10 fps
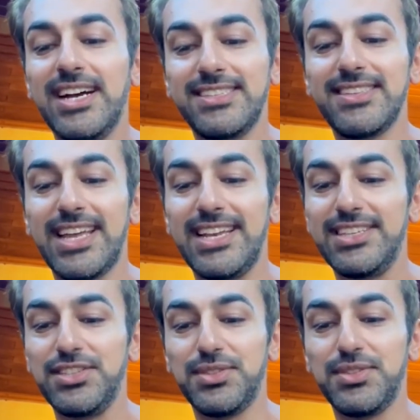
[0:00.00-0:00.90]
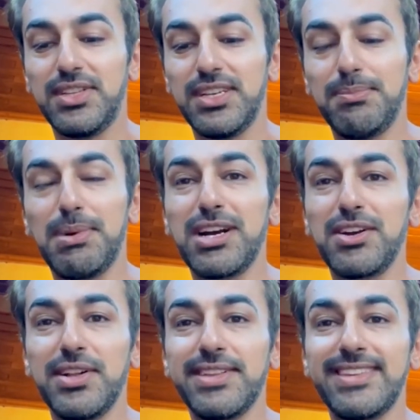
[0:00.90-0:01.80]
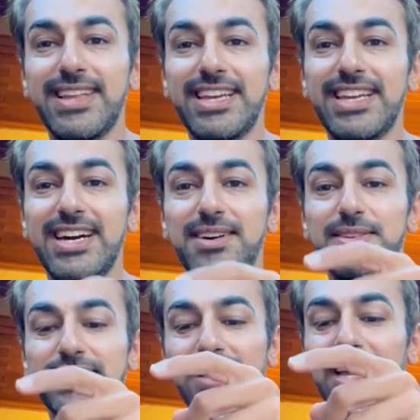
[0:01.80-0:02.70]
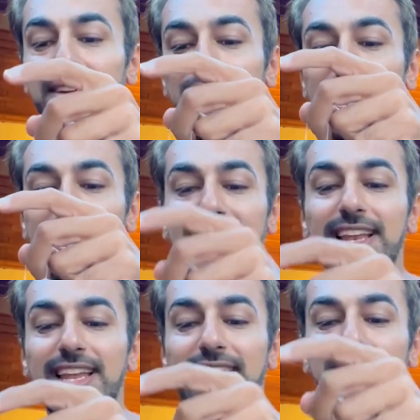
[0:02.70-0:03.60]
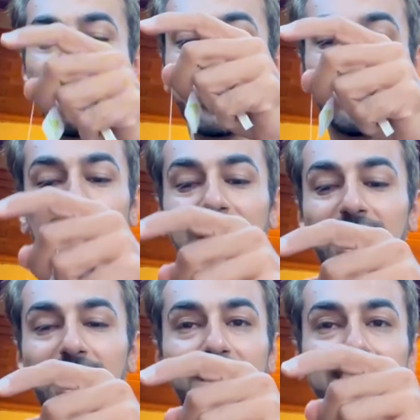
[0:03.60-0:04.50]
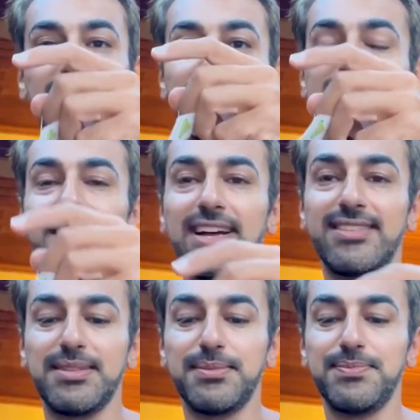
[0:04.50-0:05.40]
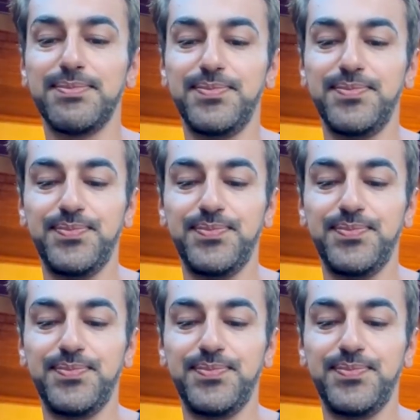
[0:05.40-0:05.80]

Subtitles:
I just headed to the bar called Selena, which is like right at the lakefront, and I just had some